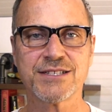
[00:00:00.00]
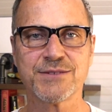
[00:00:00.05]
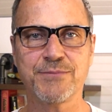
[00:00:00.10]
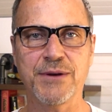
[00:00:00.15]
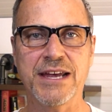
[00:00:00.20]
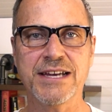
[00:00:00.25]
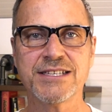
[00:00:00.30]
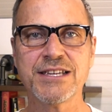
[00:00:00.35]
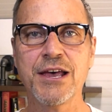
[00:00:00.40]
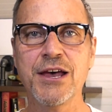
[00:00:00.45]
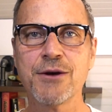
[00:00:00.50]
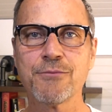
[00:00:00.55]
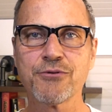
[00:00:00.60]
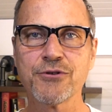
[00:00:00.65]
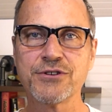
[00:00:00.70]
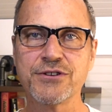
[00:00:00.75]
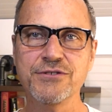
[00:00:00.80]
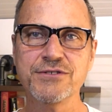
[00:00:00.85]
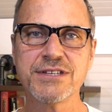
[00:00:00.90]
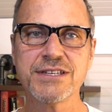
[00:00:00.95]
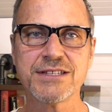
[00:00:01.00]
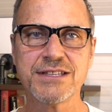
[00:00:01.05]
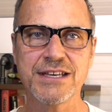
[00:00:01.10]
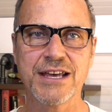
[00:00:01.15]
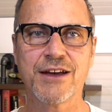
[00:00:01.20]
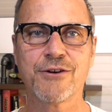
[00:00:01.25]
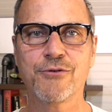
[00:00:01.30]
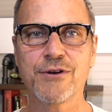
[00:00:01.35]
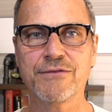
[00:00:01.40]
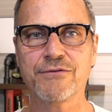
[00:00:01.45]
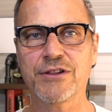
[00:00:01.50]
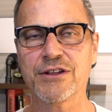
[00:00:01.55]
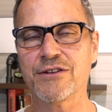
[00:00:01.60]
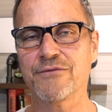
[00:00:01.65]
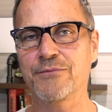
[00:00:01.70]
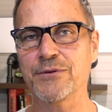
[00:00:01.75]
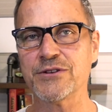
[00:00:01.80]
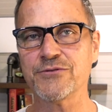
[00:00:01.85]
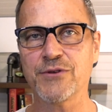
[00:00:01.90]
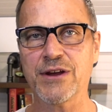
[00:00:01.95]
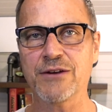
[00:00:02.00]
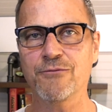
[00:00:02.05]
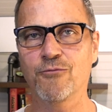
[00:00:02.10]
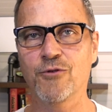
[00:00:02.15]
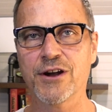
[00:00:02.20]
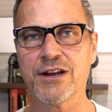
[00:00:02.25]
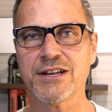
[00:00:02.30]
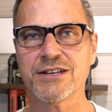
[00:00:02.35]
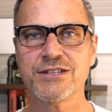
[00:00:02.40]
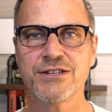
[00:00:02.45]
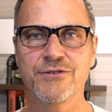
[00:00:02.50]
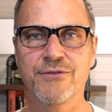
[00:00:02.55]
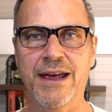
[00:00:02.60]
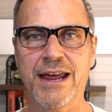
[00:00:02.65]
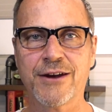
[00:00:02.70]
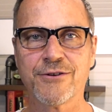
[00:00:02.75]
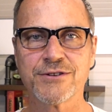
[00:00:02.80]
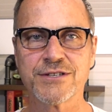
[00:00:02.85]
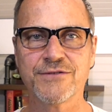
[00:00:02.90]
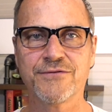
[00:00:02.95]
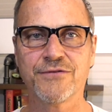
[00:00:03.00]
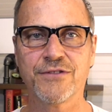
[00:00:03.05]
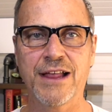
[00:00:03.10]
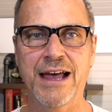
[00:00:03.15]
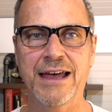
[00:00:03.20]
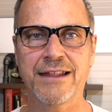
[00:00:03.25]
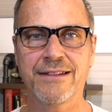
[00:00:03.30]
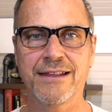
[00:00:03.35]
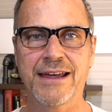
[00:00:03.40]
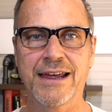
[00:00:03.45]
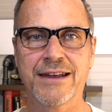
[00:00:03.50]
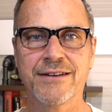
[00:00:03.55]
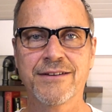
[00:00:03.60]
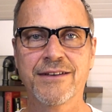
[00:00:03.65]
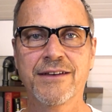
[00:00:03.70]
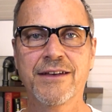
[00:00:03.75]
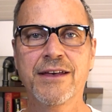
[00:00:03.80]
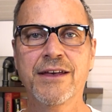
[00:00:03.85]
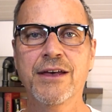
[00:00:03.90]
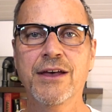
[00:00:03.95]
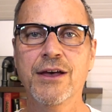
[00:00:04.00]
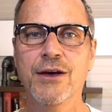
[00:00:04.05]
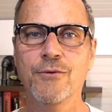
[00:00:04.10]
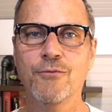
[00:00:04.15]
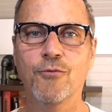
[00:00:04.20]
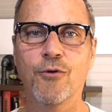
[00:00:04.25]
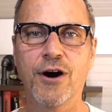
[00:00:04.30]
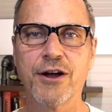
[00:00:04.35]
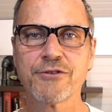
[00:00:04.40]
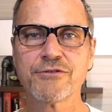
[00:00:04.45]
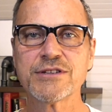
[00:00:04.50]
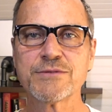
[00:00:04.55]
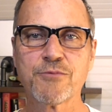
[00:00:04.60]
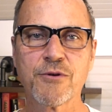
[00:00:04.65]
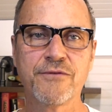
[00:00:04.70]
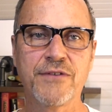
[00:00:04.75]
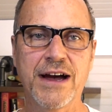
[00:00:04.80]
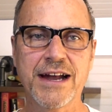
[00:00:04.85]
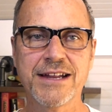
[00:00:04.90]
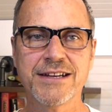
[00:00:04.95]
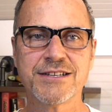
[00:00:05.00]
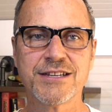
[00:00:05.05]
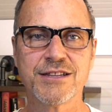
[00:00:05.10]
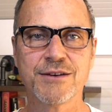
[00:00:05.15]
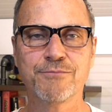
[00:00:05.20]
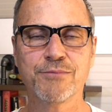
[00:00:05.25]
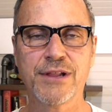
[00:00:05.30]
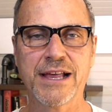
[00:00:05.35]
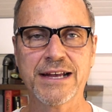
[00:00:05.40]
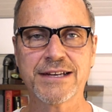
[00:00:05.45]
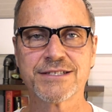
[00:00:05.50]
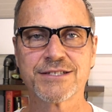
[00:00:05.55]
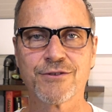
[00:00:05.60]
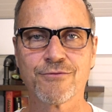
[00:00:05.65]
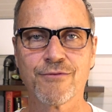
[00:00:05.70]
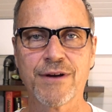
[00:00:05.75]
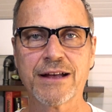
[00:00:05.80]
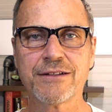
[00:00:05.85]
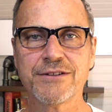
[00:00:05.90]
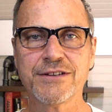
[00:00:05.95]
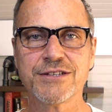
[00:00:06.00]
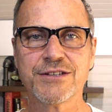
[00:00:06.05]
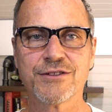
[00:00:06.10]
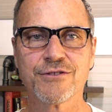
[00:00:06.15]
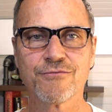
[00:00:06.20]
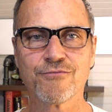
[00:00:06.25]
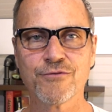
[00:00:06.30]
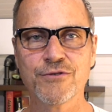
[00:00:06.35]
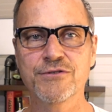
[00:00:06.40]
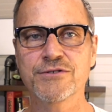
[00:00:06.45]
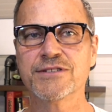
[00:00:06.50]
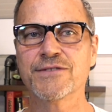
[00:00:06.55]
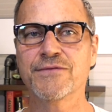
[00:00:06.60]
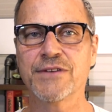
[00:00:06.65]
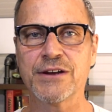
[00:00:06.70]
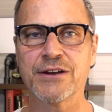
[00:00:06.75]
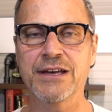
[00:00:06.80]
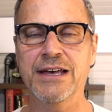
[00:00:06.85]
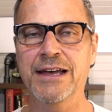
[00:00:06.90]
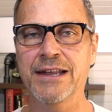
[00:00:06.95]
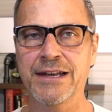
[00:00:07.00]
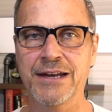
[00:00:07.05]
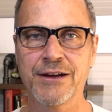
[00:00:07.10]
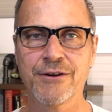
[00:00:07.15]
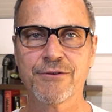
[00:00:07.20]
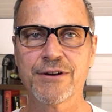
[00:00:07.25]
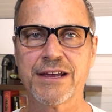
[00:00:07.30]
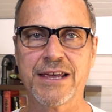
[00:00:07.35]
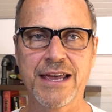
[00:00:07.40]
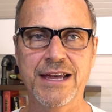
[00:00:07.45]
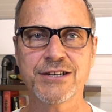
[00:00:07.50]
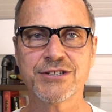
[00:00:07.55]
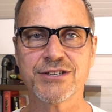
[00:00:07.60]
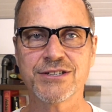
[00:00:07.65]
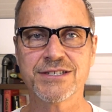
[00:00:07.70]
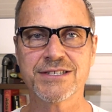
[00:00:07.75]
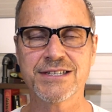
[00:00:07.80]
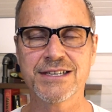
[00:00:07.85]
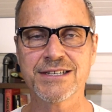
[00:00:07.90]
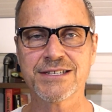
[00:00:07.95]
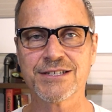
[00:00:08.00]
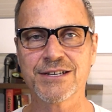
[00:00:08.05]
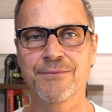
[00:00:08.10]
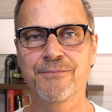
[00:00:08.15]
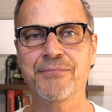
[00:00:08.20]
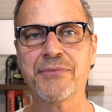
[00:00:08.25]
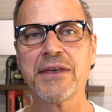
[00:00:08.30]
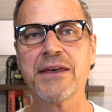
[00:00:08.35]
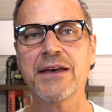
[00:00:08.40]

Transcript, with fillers: space produces the equivalent of between 1 and 2 acres of flat land. Water is provided to the plants directly to the roots via an irrigation system.